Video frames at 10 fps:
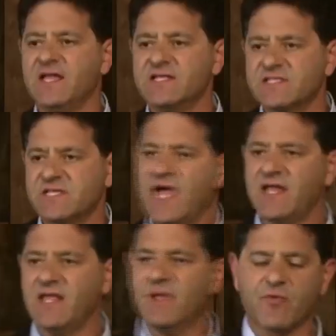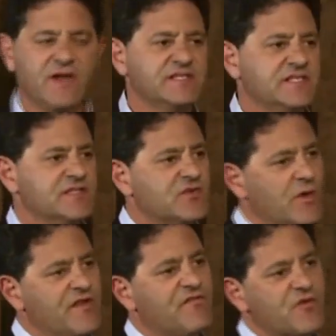and instead embraces the
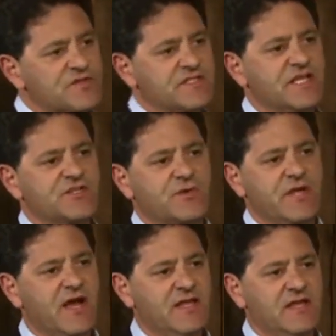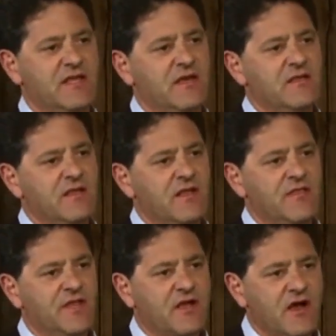21st century idea
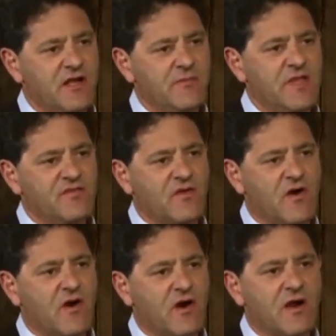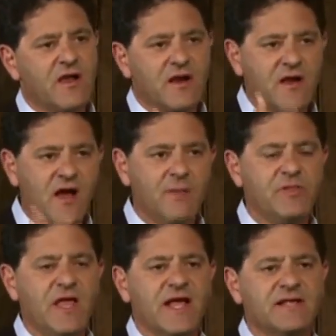that economies are
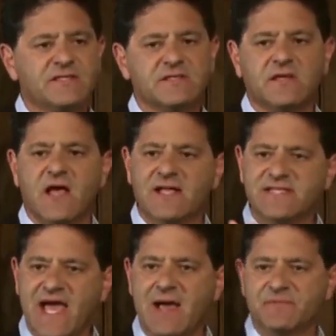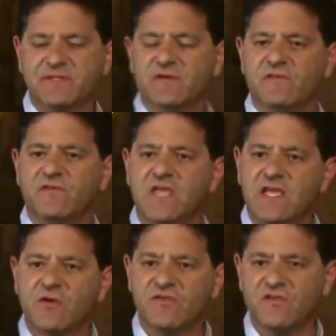complex, adaptive,
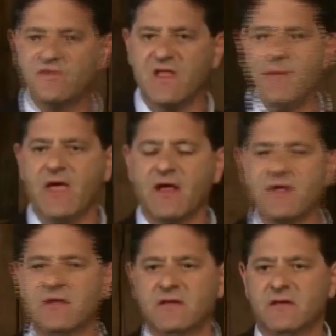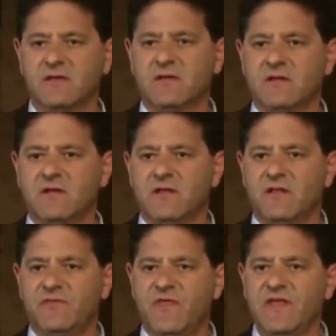ecosystemic,
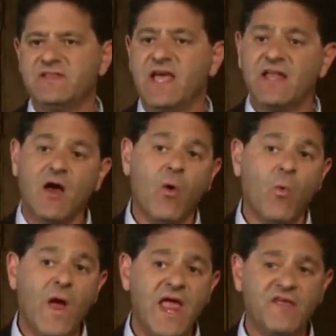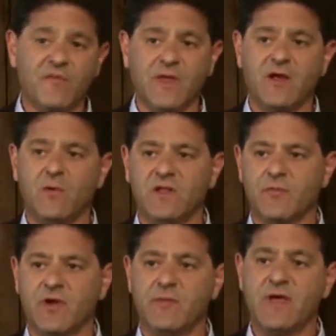that they tend away from
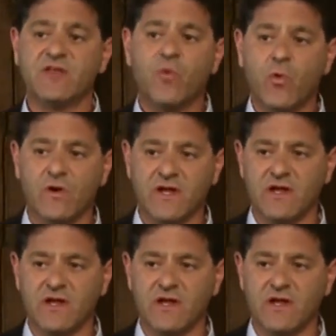equilibrium and toward